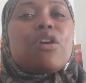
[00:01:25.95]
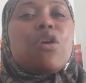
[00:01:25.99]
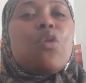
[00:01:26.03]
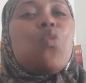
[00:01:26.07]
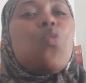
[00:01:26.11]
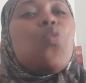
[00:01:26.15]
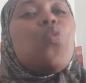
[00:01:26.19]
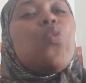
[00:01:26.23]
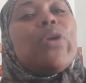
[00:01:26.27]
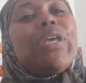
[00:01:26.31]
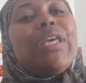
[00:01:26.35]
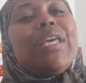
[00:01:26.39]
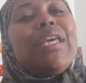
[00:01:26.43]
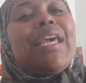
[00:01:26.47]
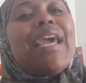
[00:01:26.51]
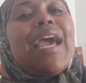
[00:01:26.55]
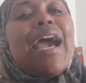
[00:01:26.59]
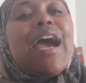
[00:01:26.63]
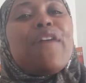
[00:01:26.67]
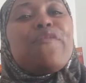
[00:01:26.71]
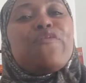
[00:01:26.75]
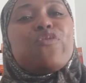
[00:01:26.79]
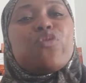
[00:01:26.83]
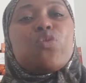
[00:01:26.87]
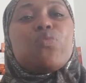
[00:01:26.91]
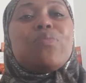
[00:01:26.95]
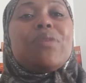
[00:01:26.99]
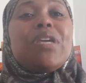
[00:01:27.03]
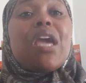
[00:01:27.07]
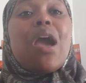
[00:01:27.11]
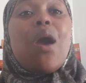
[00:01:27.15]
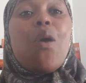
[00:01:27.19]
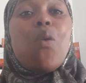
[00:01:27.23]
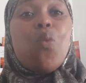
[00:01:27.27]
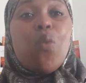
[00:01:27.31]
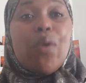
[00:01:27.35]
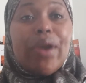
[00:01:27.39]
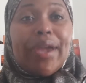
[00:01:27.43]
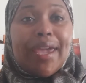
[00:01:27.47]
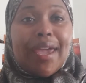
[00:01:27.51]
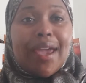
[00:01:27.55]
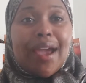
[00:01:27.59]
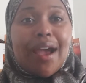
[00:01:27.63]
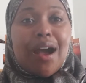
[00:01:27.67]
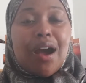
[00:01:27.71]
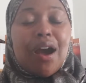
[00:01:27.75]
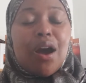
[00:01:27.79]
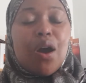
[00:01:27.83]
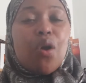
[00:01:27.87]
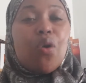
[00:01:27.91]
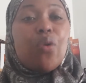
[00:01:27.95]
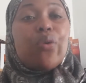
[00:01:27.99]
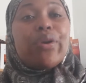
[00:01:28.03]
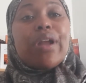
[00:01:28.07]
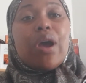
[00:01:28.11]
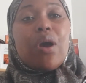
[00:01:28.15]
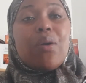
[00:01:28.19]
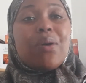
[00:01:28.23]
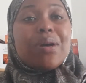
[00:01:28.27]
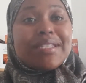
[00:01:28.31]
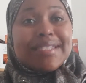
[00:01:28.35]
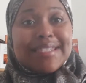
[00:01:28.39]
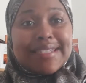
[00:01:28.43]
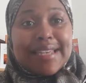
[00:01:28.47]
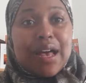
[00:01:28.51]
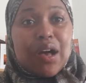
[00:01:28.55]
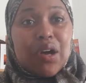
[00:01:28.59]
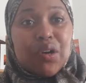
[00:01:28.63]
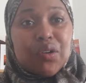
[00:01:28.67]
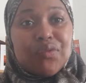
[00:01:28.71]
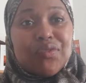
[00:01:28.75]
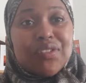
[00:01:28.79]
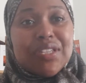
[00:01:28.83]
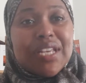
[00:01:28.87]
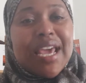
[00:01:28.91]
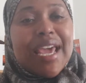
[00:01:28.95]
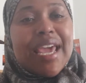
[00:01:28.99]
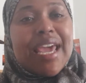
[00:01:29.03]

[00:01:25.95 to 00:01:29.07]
we have to be aware on ourselves.